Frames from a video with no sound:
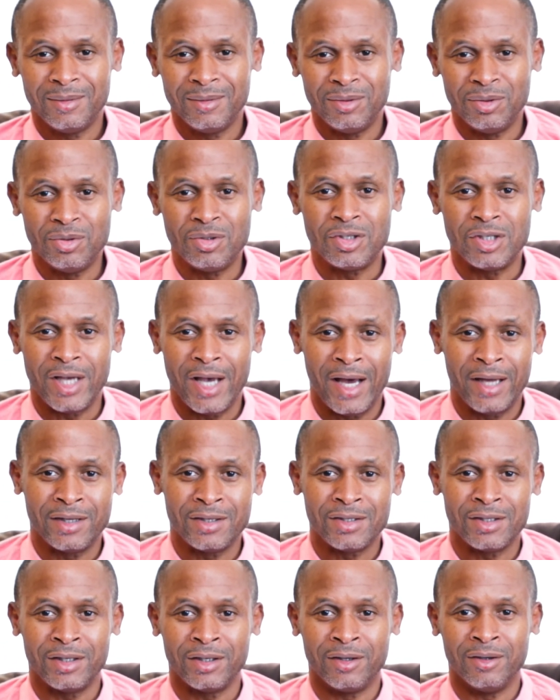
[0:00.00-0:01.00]
you see how
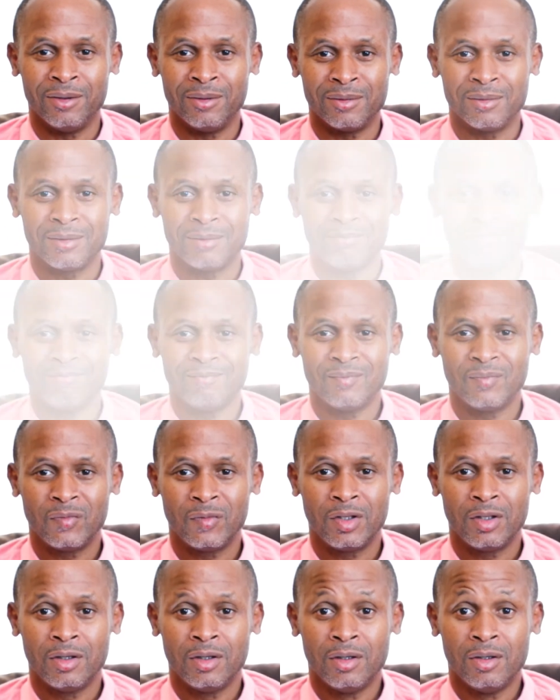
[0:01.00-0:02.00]
this here goes.
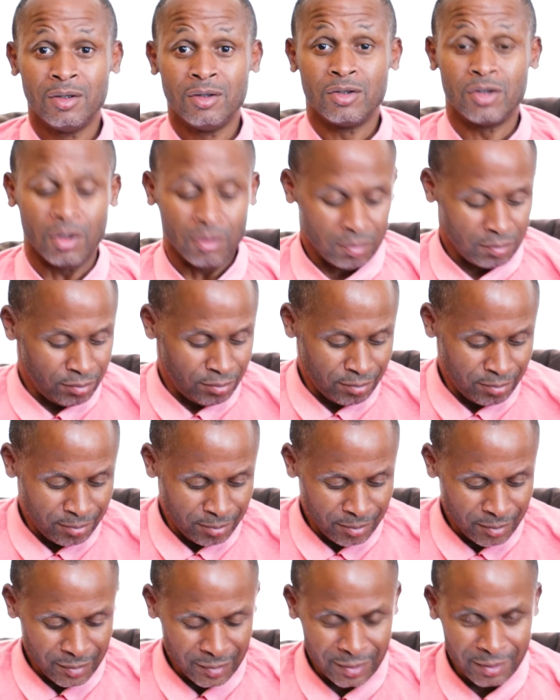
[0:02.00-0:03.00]
So
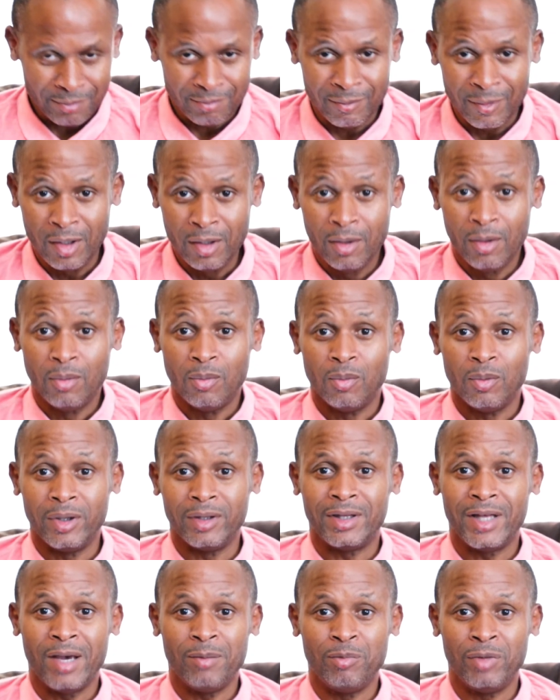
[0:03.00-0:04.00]

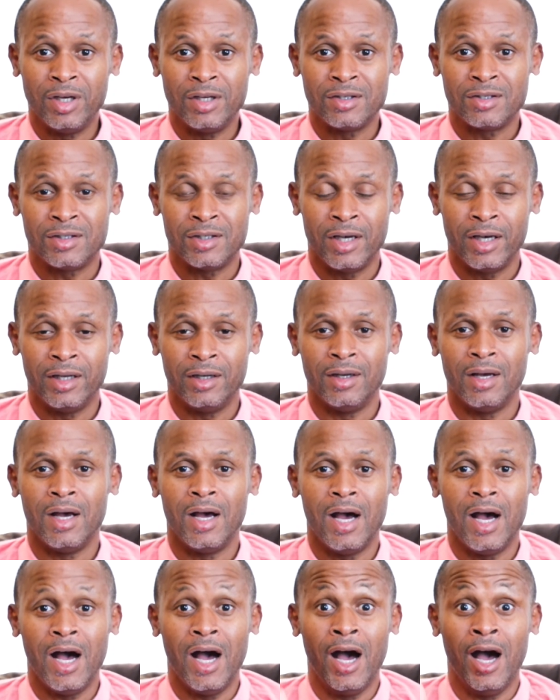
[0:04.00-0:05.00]
with that being said,
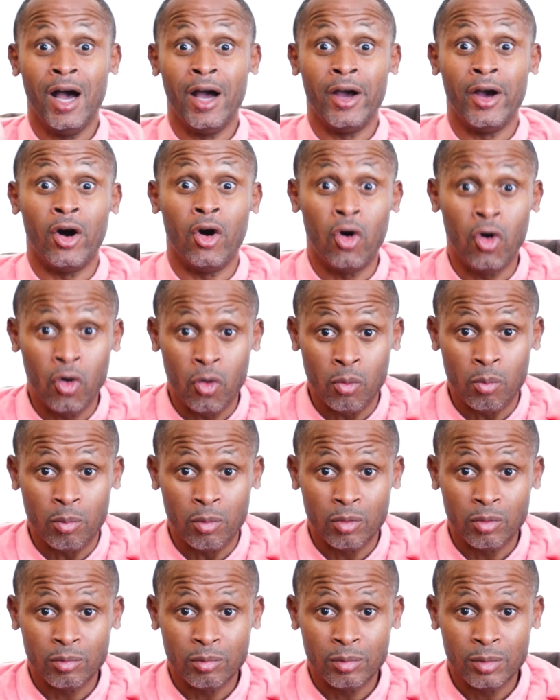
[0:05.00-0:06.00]
I hope
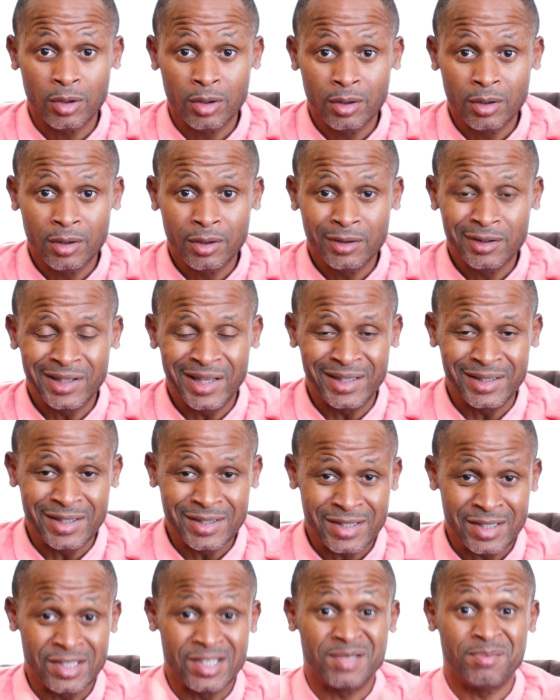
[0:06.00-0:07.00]
that
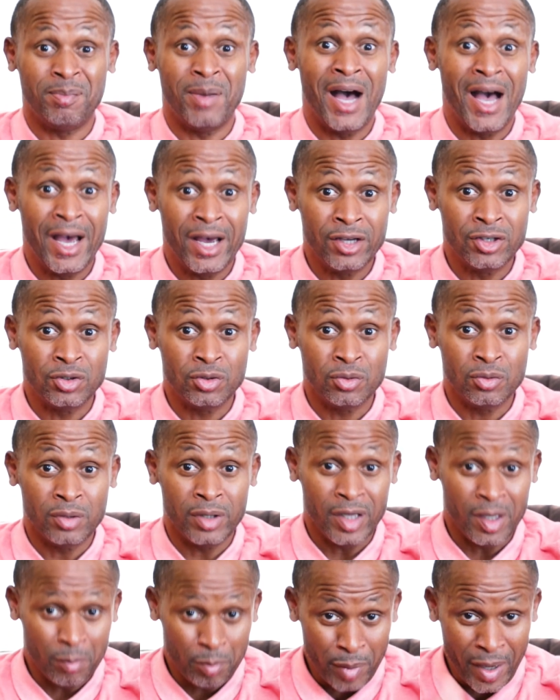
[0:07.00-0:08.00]
this inspires you,
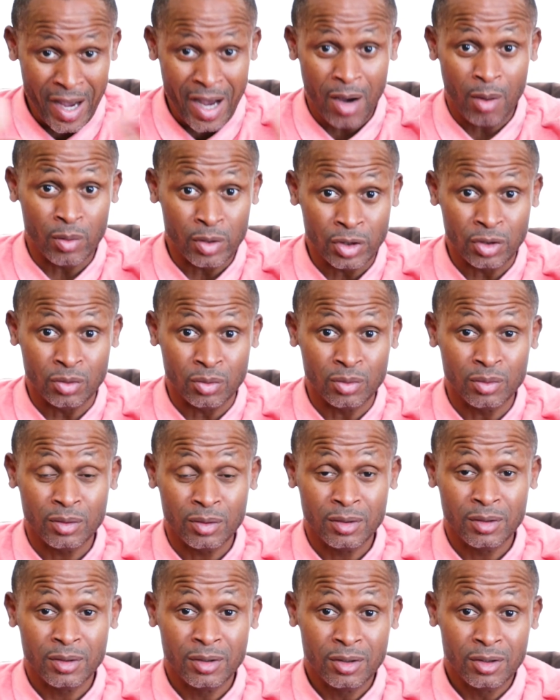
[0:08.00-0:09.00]
empower you
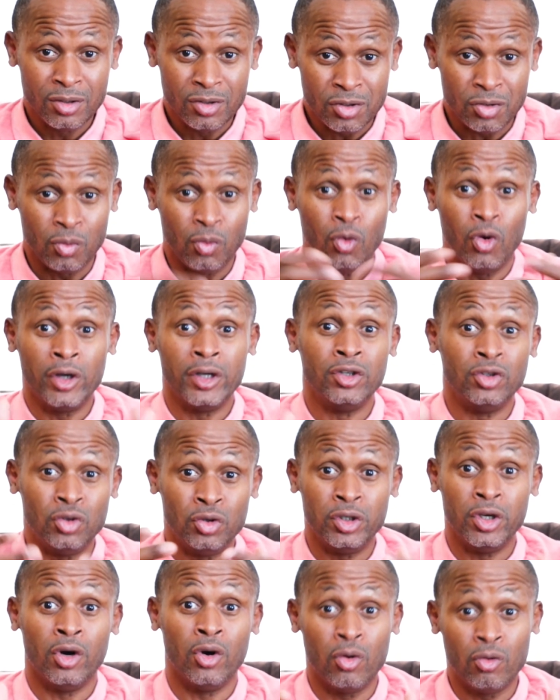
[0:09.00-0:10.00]
to want to do
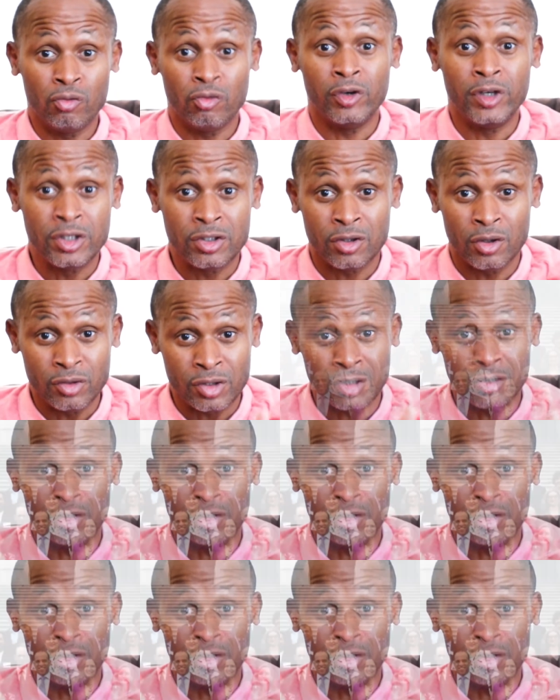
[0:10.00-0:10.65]
your own research